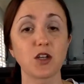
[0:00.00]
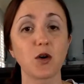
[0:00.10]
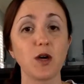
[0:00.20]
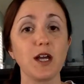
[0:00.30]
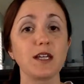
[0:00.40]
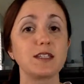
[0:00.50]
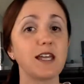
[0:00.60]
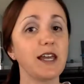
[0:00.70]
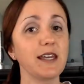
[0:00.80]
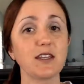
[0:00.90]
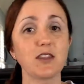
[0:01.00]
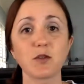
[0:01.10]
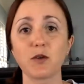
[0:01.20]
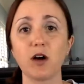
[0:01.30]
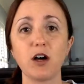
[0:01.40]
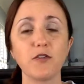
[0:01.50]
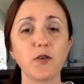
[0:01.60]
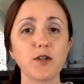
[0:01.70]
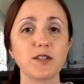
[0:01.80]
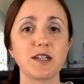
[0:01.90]
So say I get through all
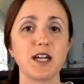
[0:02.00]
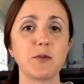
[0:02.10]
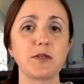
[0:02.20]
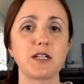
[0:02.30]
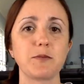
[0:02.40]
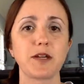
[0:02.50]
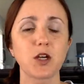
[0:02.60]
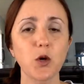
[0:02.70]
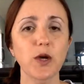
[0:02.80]
4 steps and I'm like,